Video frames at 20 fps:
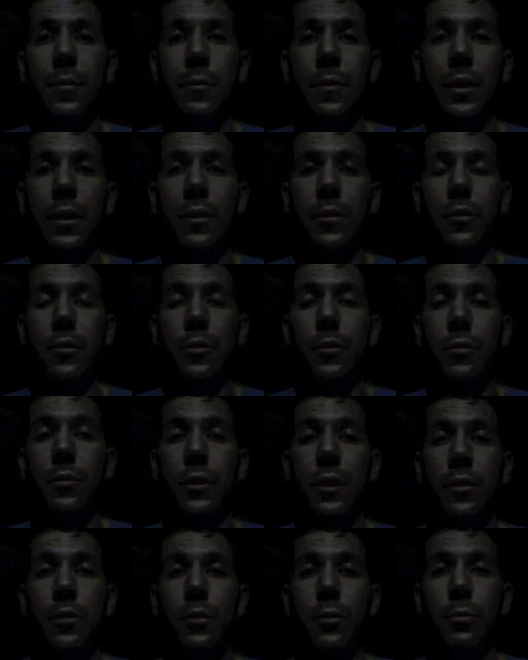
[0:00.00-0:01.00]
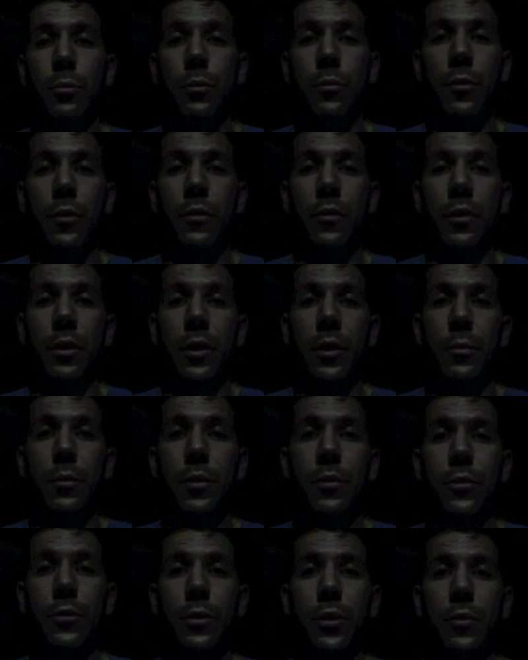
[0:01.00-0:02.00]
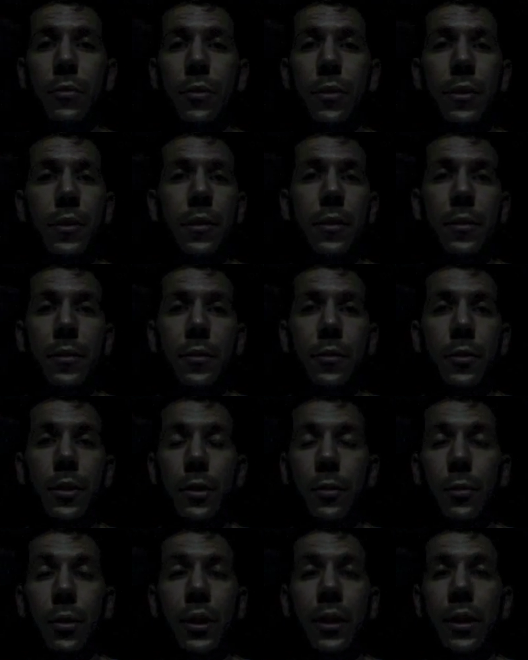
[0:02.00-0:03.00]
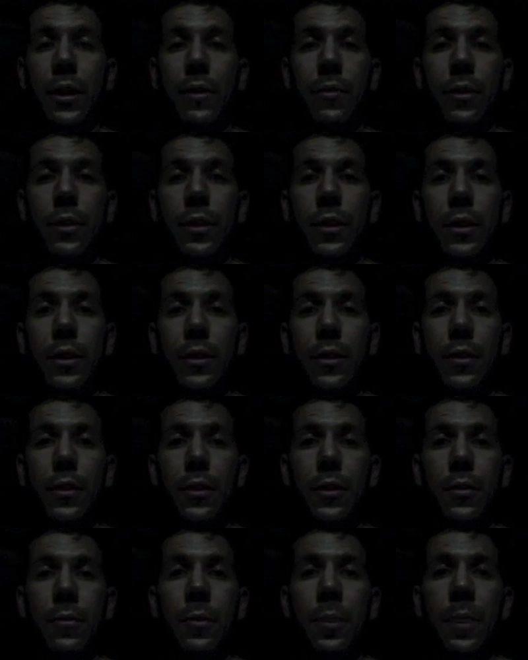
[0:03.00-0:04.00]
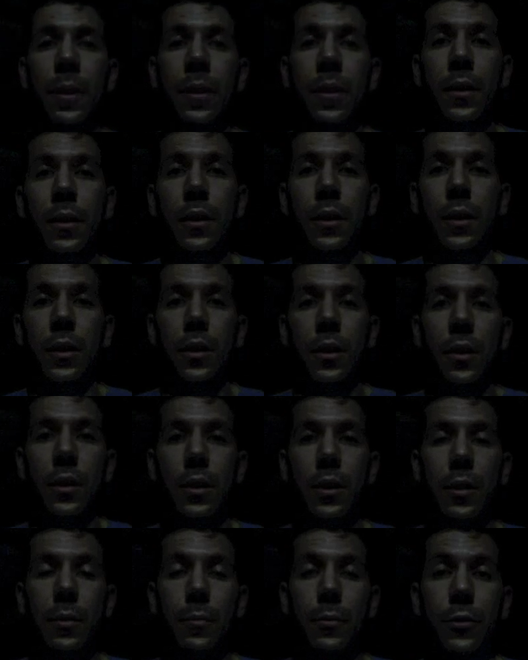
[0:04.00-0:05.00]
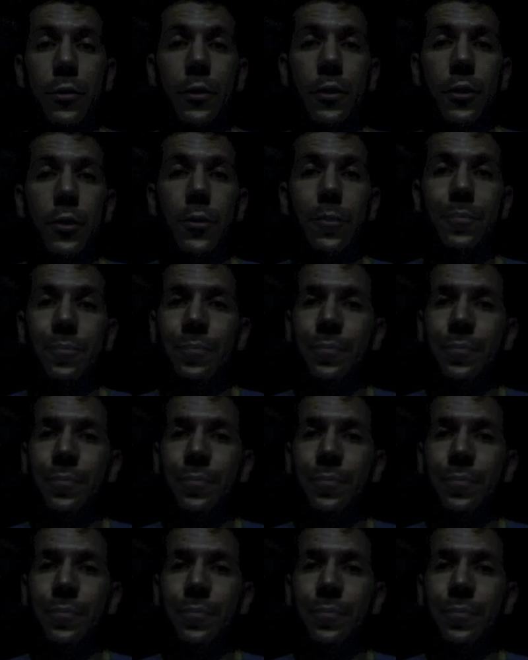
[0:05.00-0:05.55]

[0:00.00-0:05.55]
They had no roof over their head whatsoever, and it's like raining every night here. So